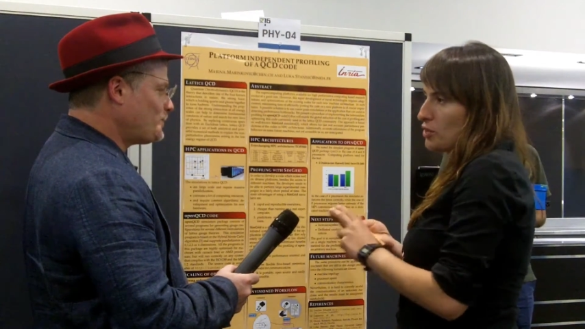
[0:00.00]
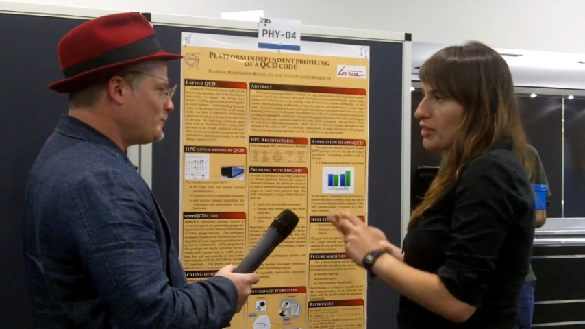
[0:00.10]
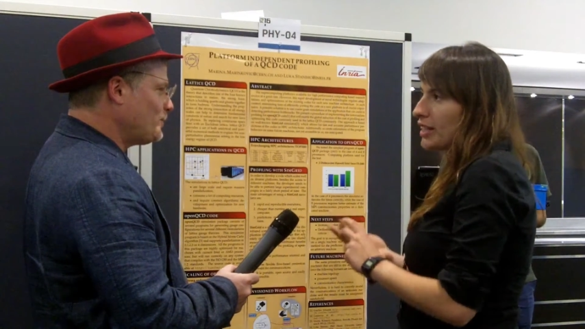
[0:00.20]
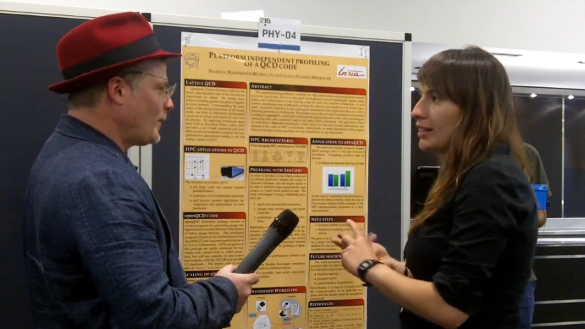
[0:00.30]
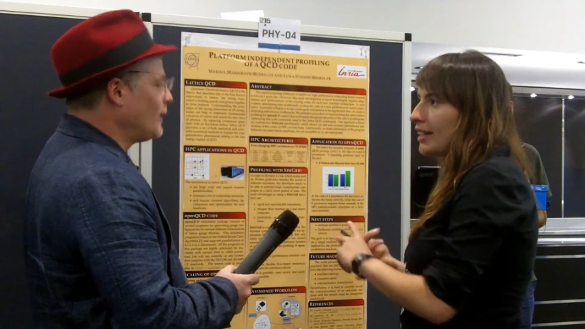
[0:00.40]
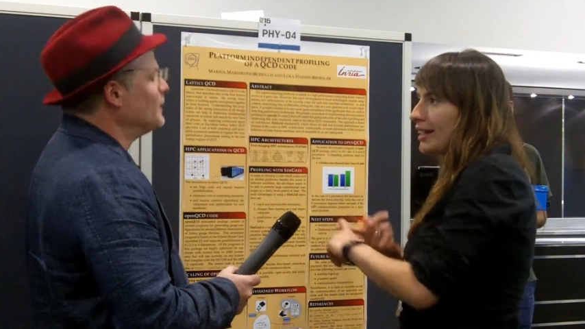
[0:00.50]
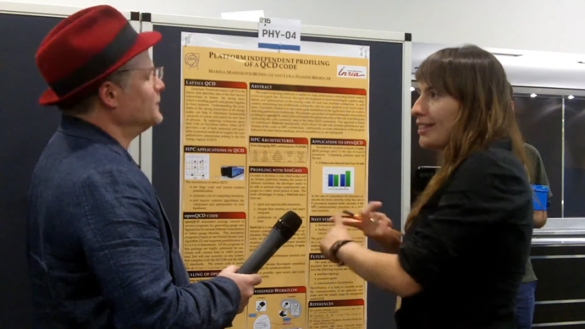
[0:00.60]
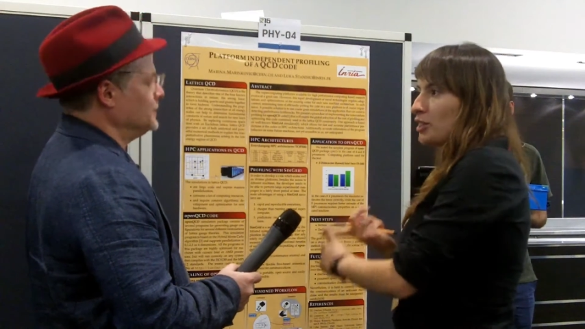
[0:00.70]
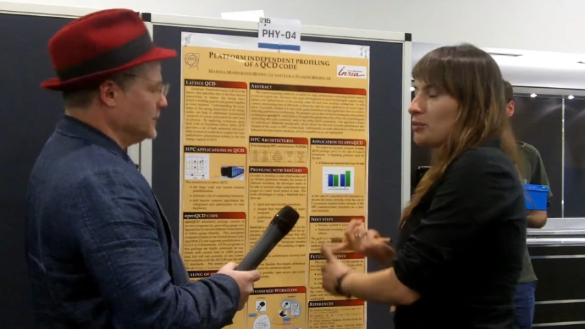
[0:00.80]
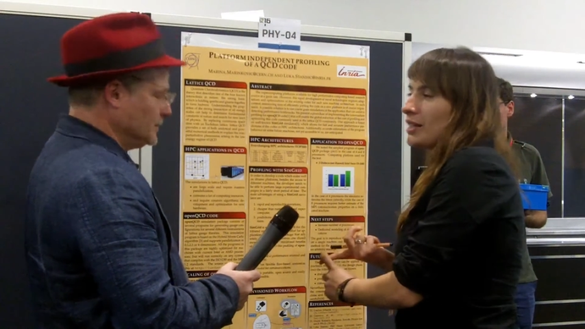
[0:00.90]
Speaker 1: So we can add
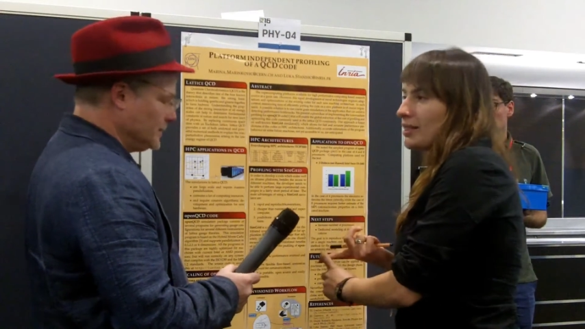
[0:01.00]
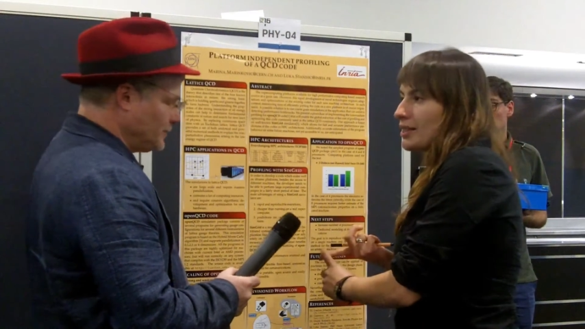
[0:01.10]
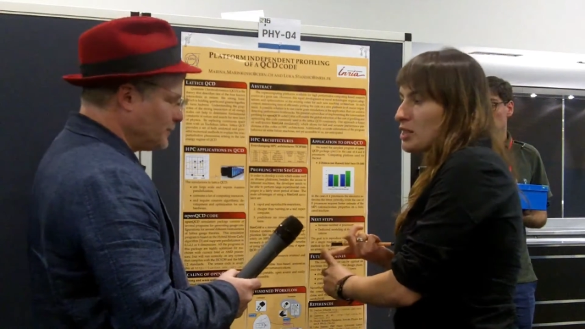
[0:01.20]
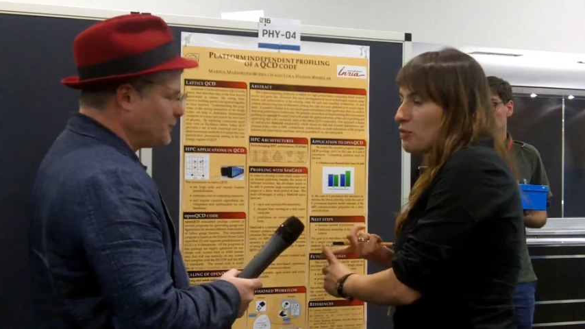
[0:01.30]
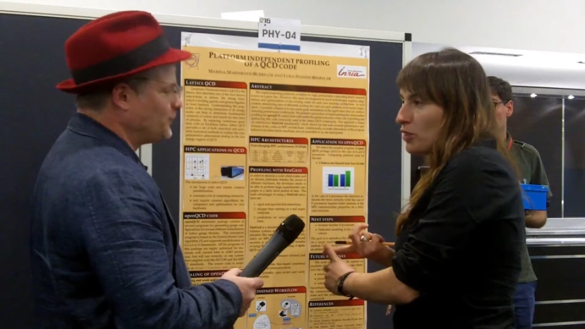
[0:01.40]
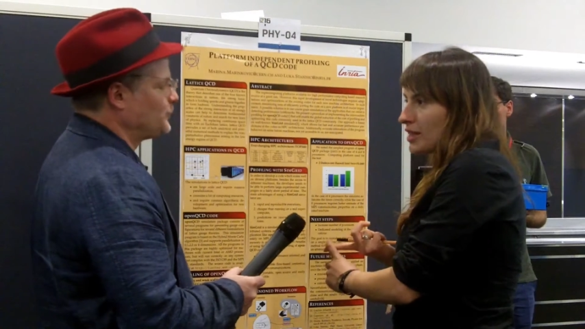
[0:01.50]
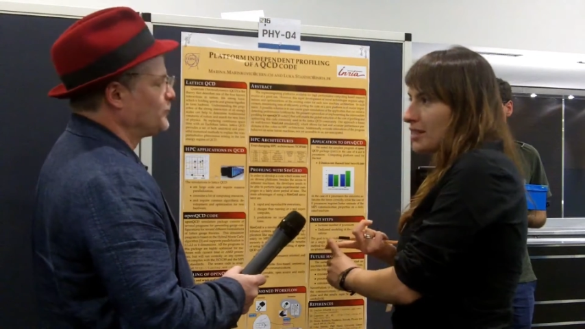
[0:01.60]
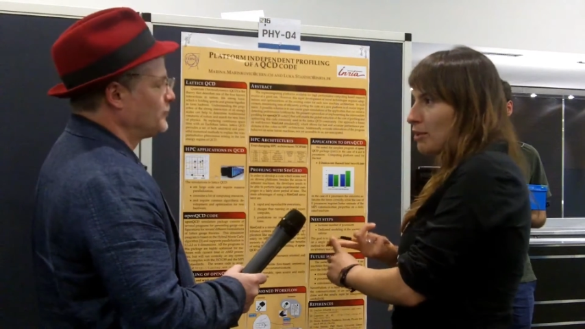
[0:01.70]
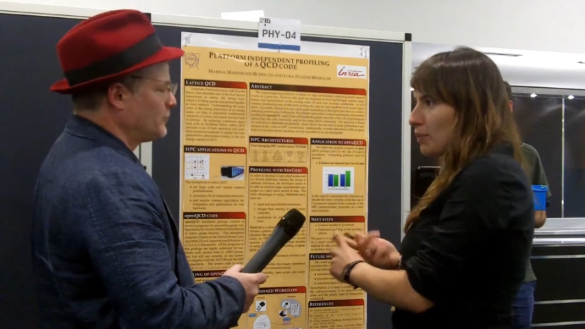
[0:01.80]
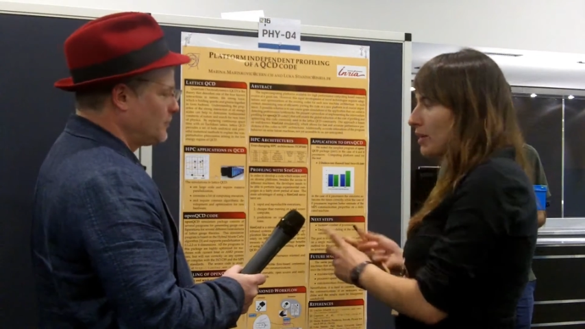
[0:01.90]
electromagnetism, for
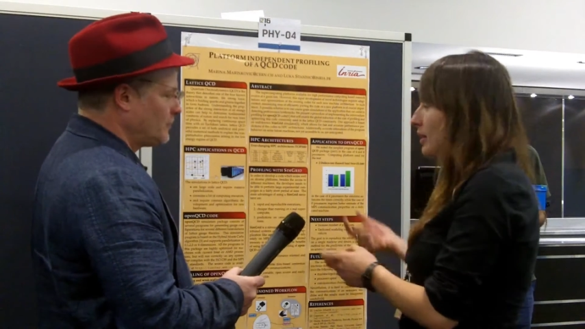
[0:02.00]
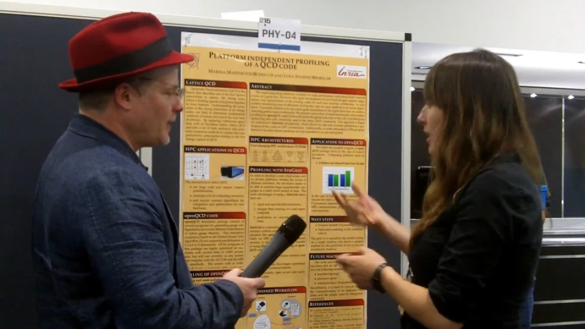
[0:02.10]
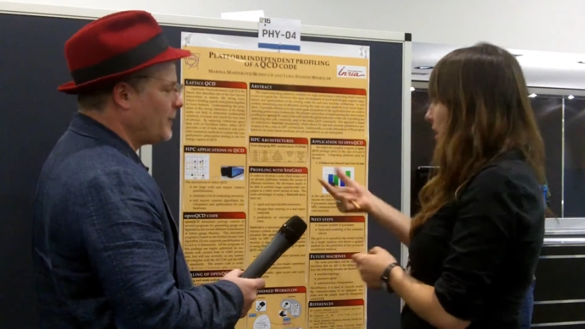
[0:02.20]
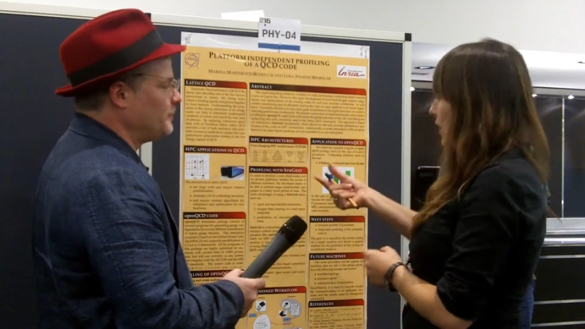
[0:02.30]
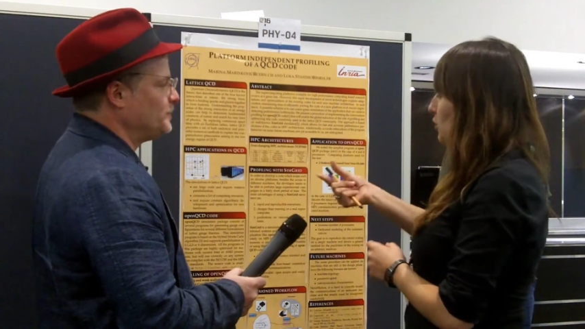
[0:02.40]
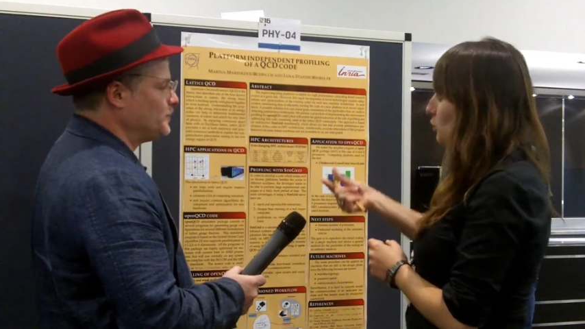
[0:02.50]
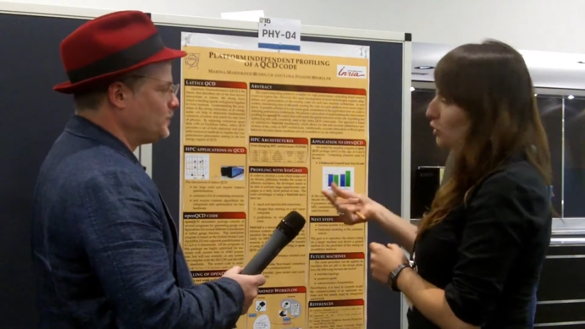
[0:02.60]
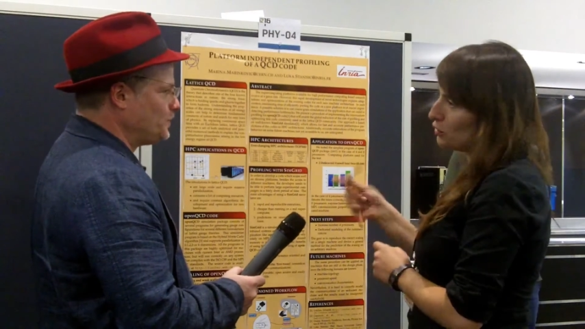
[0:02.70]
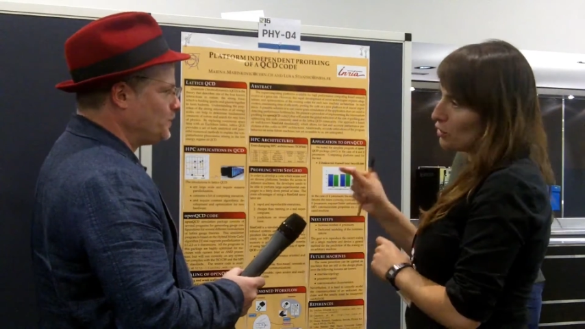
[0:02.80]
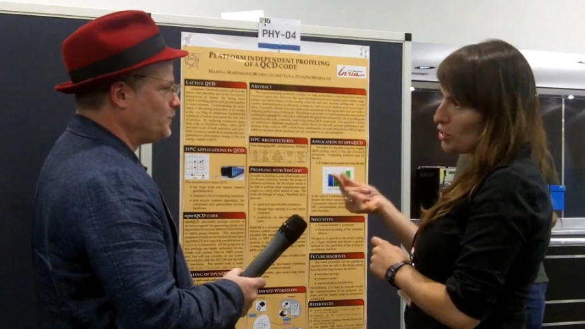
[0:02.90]
example, and do
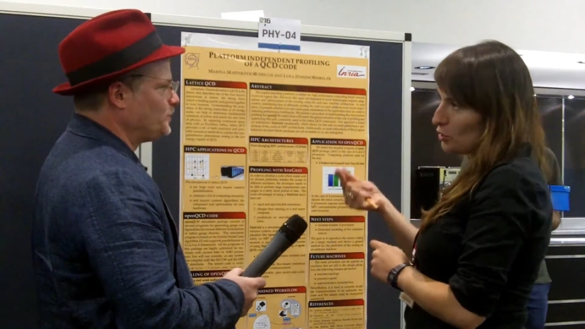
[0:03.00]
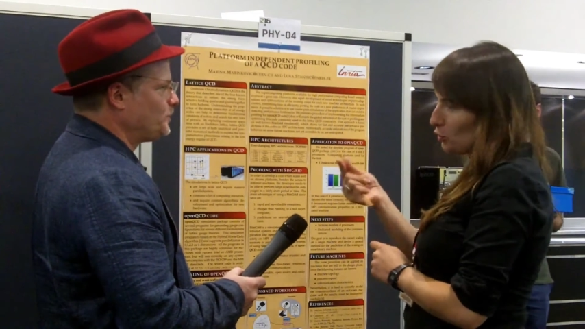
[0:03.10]
the four,